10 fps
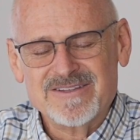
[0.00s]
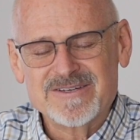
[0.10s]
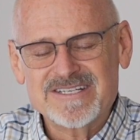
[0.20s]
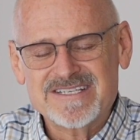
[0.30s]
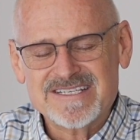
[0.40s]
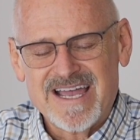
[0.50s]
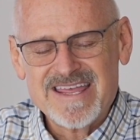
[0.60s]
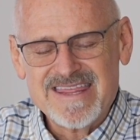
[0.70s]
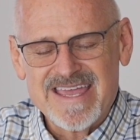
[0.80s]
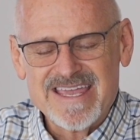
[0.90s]
Lord Jesus,
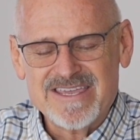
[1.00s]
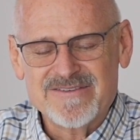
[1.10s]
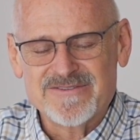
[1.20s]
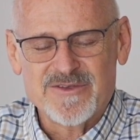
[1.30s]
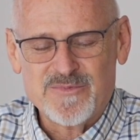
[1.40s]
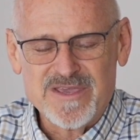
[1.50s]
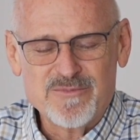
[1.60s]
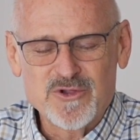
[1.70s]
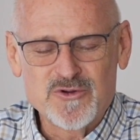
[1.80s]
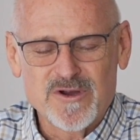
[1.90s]
I thank you for the
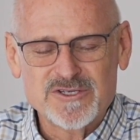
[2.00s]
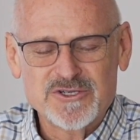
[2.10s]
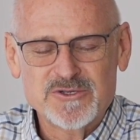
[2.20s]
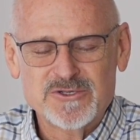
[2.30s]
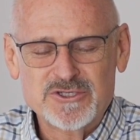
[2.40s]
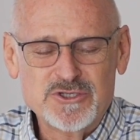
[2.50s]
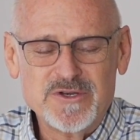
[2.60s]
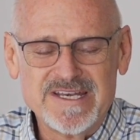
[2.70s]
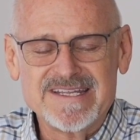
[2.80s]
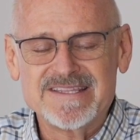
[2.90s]
people who are
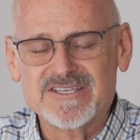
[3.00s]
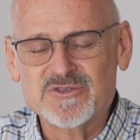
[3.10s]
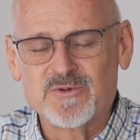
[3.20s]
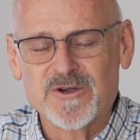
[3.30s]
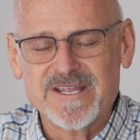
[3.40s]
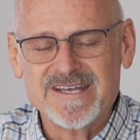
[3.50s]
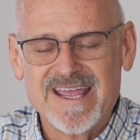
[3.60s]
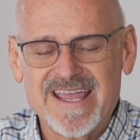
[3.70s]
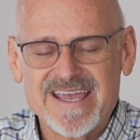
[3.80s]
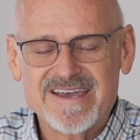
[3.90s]
tuning in this
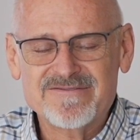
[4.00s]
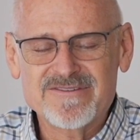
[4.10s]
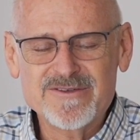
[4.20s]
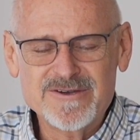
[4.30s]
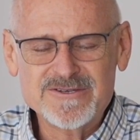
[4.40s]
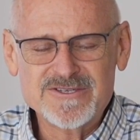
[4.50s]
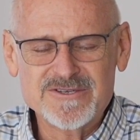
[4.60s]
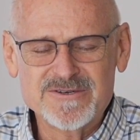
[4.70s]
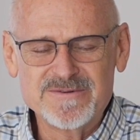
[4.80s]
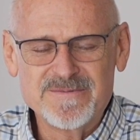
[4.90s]
morning and for those
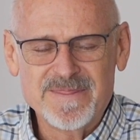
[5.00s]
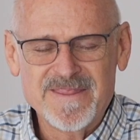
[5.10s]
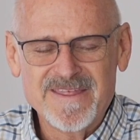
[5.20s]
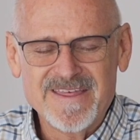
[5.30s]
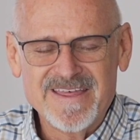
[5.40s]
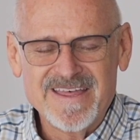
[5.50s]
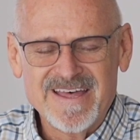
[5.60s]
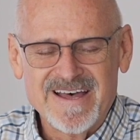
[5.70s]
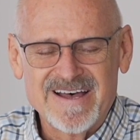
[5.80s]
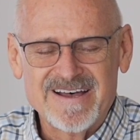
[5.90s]
who
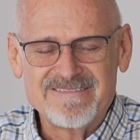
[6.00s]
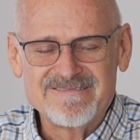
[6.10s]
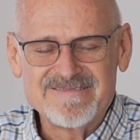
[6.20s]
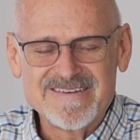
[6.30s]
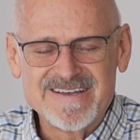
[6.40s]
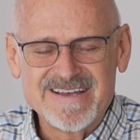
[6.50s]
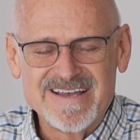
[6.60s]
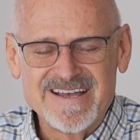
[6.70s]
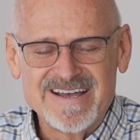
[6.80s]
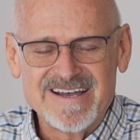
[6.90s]
are
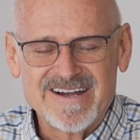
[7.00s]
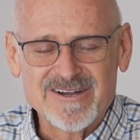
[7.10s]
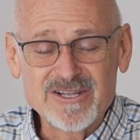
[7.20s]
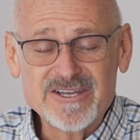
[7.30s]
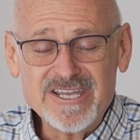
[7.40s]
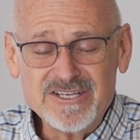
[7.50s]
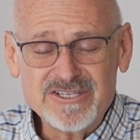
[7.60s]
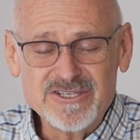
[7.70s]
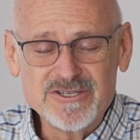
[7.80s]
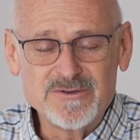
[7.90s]
looking
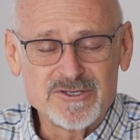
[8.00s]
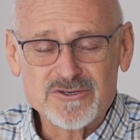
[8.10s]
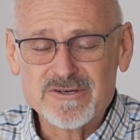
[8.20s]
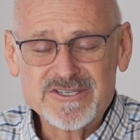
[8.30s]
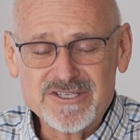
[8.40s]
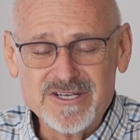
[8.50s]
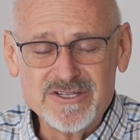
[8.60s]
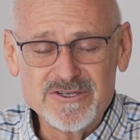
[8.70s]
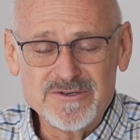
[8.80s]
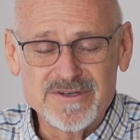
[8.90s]
to you and trusting
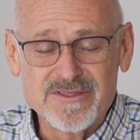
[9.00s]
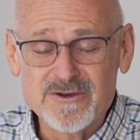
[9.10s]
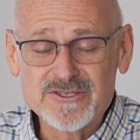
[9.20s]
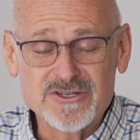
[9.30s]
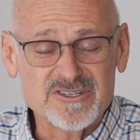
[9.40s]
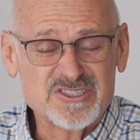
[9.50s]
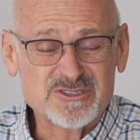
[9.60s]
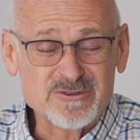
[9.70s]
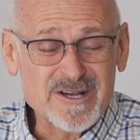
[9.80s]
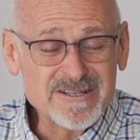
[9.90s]
you and those that are
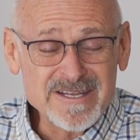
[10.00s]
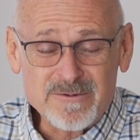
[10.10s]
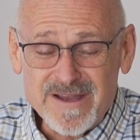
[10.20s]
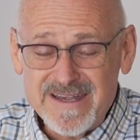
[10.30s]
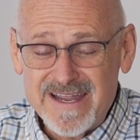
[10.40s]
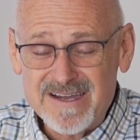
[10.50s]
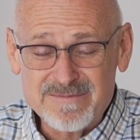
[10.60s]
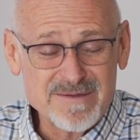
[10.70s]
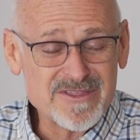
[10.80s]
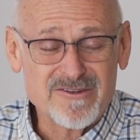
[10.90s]
struggling right now.
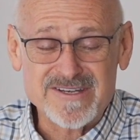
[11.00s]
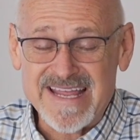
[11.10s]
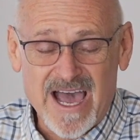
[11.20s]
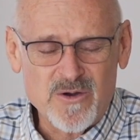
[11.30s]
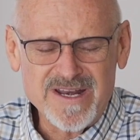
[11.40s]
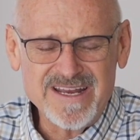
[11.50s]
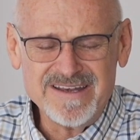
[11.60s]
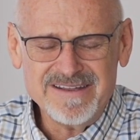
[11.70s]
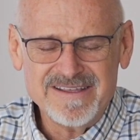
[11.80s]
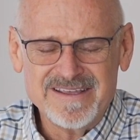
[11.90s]
Maybe they're doubting.